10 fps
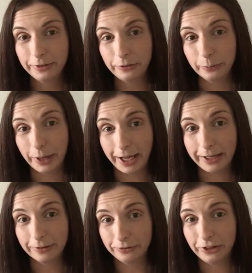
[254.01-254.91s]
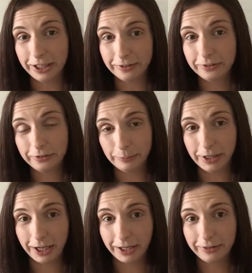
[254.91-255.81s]
So I have trained to
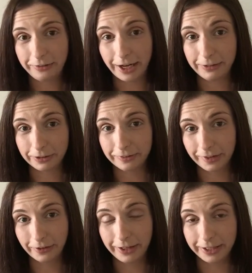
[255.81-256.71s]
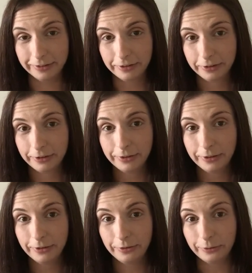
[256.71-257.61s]
be a Thrive consultant
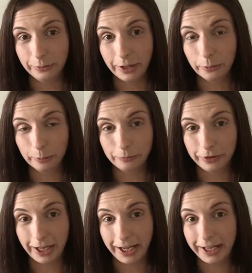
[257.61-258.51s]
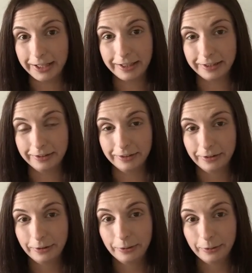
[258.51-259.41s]
so that hopefully I can